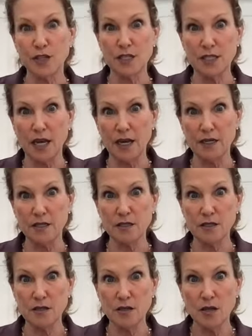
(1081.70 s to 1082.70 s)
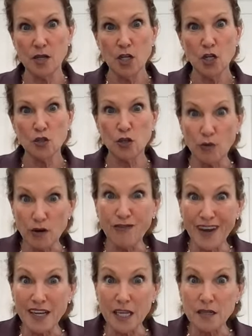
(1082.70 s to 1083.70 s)
for this size. So you want
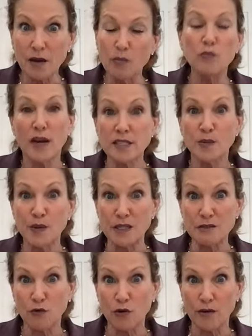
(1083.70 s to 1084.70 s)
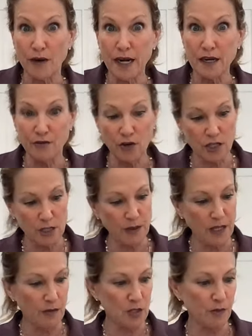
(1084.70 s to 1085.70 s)
to find like recipes for it, right? If you're going to
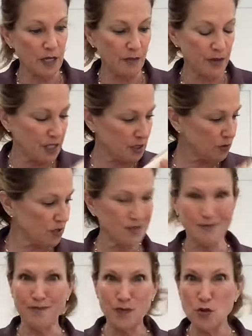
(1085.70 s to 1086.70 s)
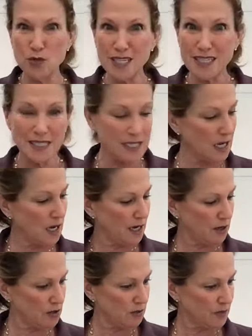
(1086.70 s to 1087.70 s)
spend that much money. But this was 269
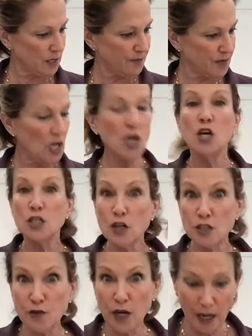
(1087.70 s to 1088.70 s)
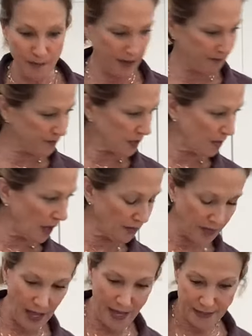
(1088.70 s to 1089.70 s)
or something. So I was very happy
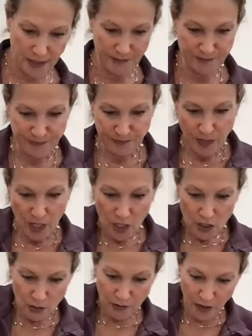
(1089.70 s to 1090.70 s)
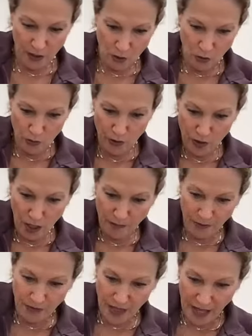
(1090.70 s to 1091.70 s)
about that. So we've got a quarter
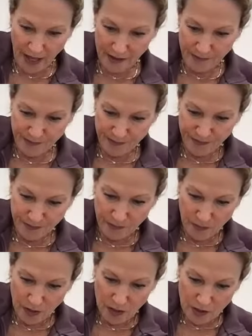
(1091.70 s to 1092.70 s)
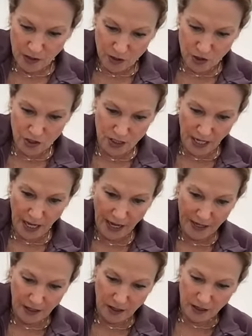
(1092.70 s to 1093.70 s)
cup of that just to
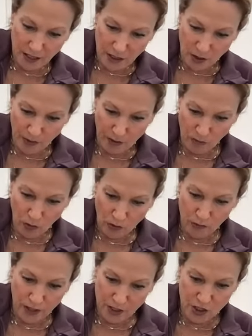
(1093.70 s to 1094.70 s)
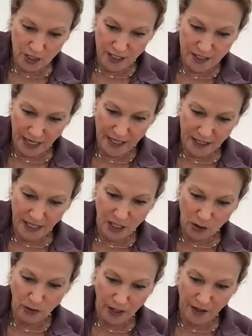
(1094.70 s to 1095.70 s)
add a little bit more richness and
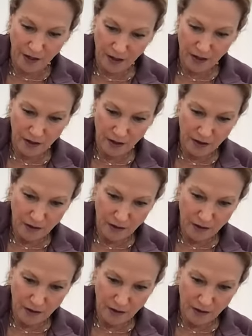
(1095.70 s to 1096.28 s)
liquid.